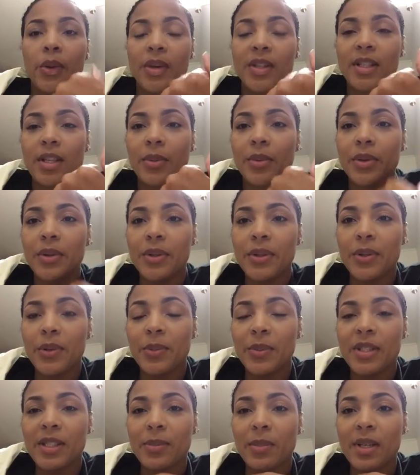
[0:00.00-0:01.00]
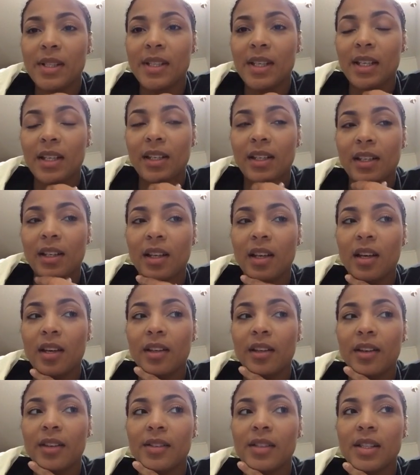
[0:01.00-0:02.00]
What's up, YouTube? Miss Montana De
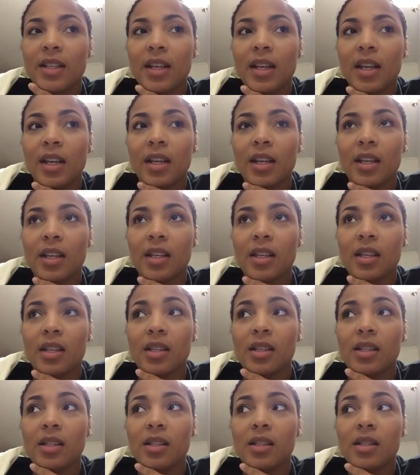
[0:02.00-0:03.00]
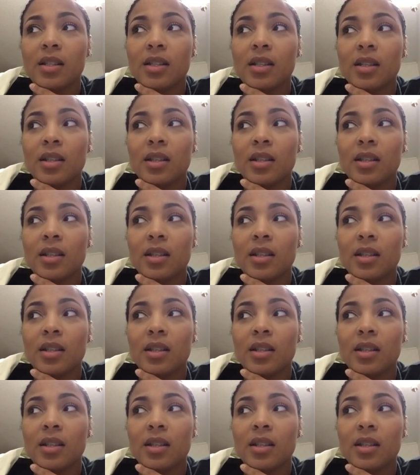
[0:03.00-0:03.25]
Leon here. Today is,